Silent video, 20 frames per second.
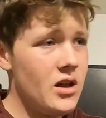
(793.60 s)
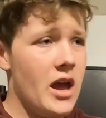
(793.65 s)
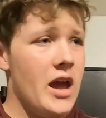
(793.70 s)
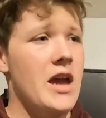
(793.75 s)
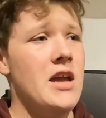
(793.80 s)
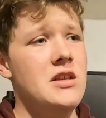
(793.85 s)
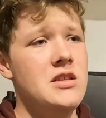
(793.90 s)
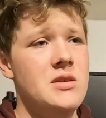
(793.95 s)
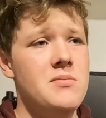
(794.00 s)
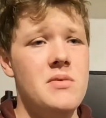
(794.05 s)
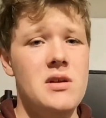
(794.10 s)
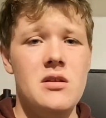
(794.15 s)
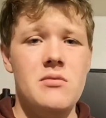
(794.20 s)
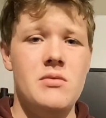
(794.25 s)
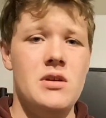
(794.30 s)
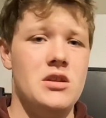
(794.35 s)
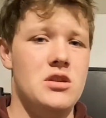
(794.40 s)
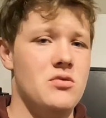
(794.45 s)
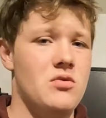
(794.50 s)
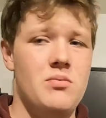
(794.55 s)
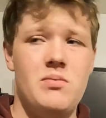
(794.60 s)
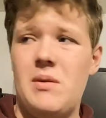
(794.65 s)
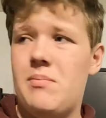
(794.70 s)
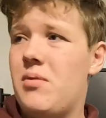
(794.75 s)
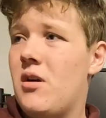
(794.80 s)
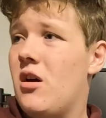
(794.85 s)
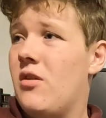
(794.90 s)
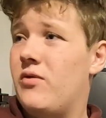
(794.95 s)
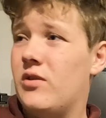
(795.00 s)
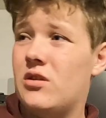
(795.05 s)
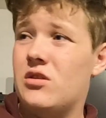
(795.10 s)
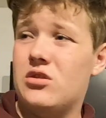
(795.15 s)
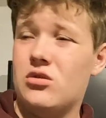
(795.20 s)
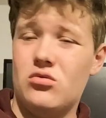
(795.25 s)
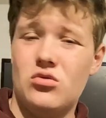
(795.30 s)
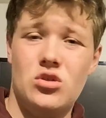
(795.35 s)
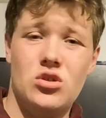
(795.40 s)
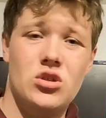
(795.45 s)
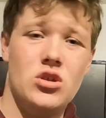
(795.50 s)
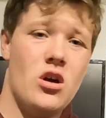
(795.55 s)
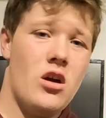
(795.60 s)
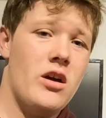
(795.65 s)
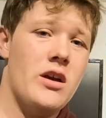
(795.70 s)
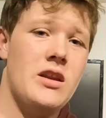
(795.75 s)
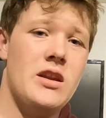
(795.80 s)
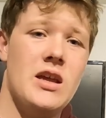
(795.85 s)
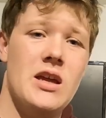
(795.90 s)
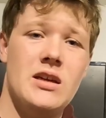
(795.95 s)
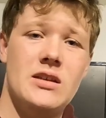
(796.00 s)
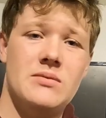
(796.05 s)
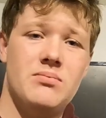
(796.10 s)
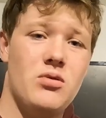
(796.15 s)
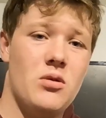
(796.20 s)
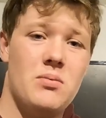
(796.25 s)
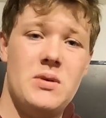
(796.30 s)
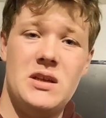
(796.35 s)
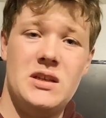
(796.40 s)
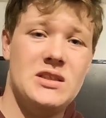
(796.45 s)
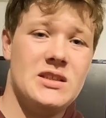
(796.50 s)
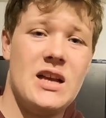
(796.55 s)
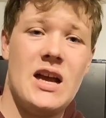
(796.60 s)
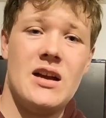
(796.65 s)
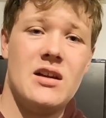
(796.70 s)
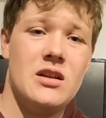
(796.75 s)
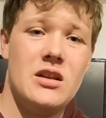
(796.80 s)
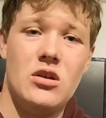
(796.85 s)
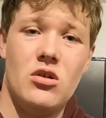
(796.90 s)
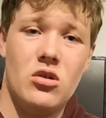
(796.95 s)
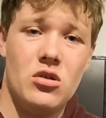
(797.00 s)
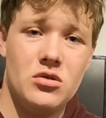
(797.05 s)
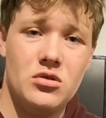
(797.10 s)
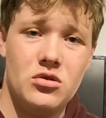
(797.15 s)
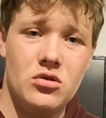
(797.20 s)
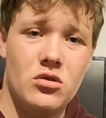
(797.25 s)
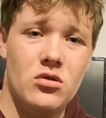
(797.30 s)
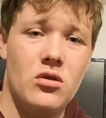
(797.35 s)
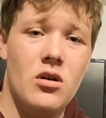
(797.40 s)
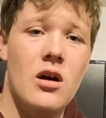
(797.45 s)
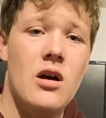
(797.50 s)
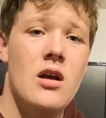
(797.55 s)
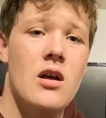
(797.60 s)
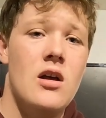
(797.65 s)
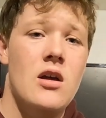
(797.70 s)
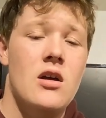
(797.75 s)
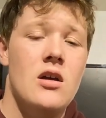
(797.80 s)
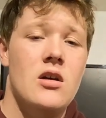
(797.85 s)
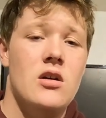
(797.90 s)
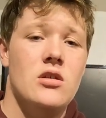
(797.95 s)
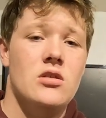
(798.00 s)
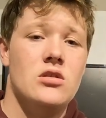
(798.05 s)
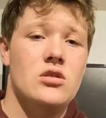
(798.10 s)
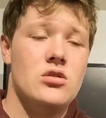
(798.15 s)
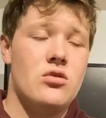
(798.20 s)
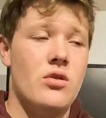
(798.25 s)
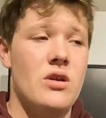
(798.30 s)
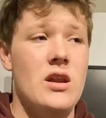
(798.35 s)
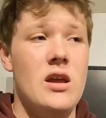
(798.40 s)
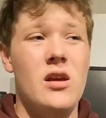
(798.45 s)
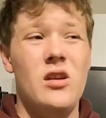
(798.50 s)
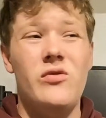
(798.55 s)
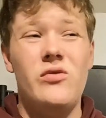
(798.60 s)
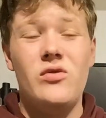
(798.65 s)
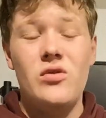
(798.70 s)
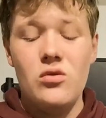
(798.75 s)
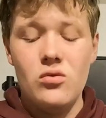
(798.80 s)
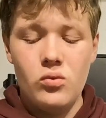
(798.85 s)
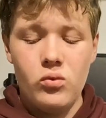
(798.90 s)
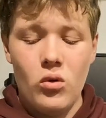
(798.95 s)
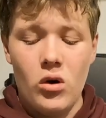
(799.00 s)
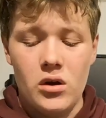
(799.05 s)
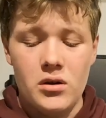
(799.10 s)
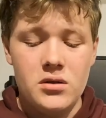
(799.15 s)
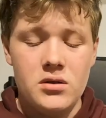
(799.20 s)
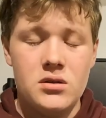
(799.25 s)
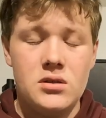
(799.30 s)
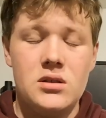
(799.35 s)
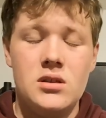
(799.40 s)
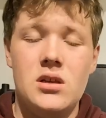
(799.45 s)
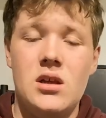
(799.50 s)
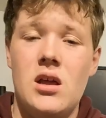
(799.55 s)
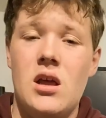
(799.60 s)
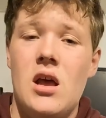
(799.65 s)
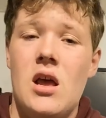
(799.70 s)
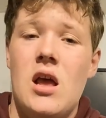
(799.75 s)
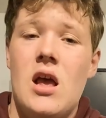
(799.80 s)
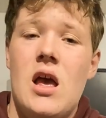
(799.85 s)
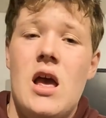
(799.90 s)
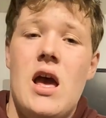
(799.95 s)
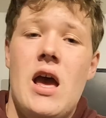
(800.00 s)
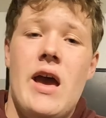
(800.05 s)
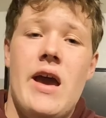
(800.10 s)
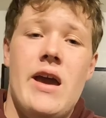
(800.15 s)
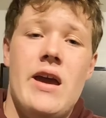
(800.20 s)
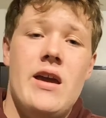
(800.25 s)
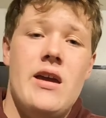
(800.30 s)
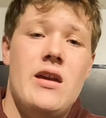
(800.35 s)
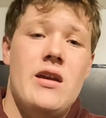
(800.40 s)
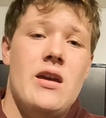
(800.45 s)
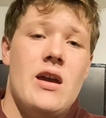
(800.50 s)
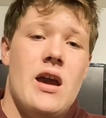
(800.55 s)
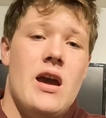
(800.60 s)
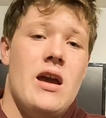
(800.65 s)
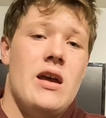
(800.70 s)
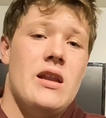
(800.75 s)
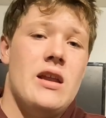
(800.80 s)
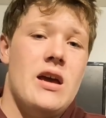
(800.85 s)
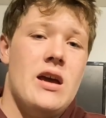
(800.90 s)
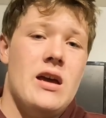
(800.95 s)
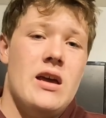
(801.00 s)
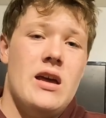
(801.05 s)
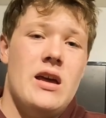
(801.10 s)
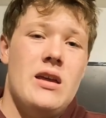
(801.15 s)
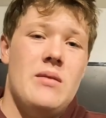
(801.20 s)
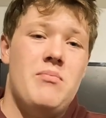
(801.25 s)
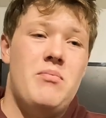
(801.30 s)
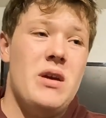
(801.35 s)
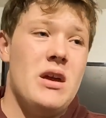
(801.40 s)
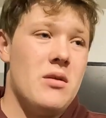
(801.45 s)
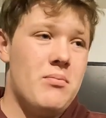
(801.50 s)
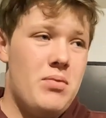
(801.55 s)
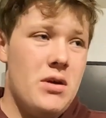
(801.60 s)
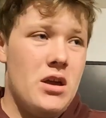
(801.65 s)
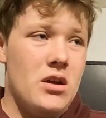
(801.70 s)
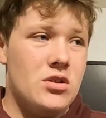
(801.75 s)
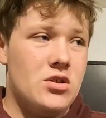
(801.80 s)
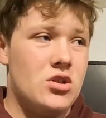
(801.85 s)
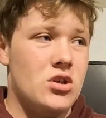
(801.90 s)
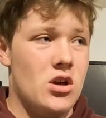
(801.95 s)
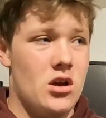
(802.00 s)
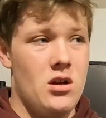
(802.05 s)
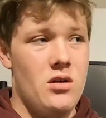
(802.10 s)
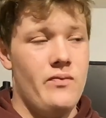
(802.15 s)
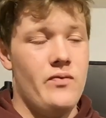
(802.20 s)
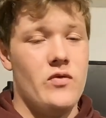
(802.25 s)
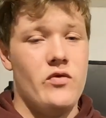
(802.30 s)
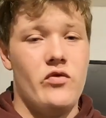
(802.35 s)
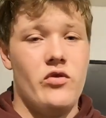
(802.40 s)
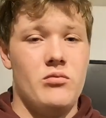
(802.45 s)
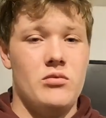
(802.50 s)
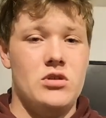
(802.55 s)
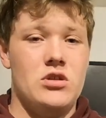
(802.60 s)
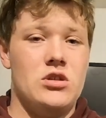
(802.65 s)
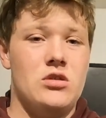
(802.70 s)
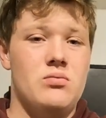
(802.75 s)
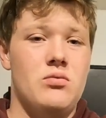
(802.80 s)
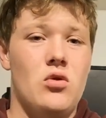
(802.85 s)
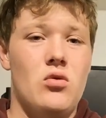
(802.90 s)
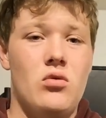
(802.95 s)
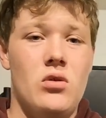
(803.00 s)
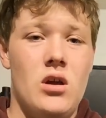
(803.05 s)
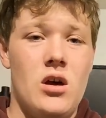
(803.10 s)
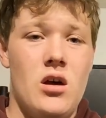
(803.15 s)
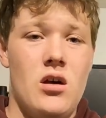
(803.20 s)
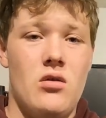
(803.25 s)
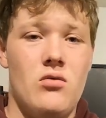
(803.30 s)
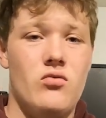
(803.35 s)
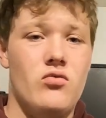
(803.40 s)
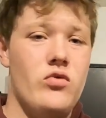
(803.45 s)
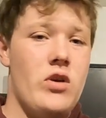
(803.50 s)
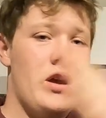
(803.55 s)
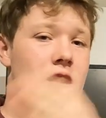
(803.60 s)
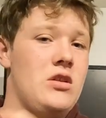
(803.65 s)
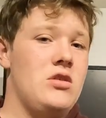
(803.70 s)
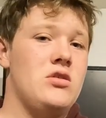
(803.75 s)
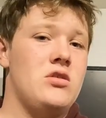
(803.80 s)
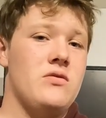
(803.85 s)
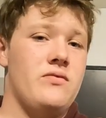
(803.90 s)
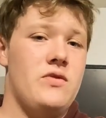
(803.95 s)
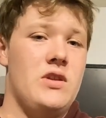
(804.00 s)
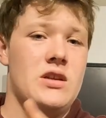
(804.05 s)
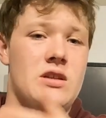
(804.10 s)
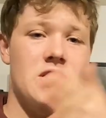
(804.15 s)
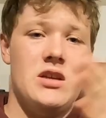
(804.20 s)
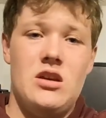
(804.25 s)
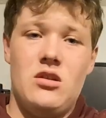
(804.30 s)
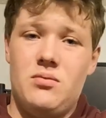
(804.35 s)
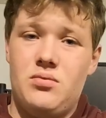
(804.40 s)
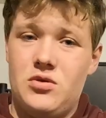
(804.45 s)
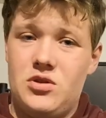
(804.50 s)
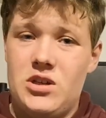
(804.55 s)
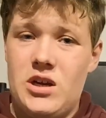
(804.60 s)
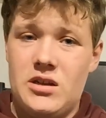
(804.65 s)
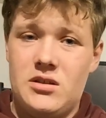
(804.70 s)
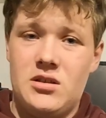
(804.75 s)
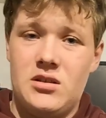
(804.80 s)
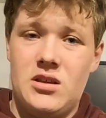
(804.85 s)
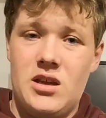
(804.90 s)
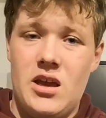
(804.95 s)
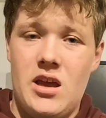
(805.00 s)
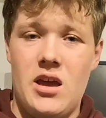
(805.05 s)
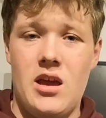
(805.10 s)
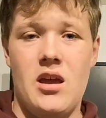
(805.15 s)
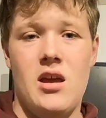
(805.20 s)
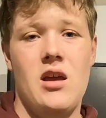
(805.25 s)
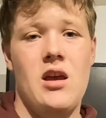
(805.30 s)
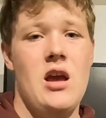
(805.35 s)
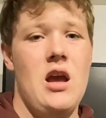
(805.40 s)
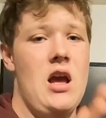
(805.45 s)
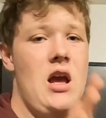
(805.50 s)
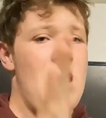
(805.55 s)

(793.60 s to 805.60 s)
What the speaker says: 80mm would be perfect because it will shine probably exactly on your screen. If you want a bigger picture from a smaller range of, let's say your projector's here,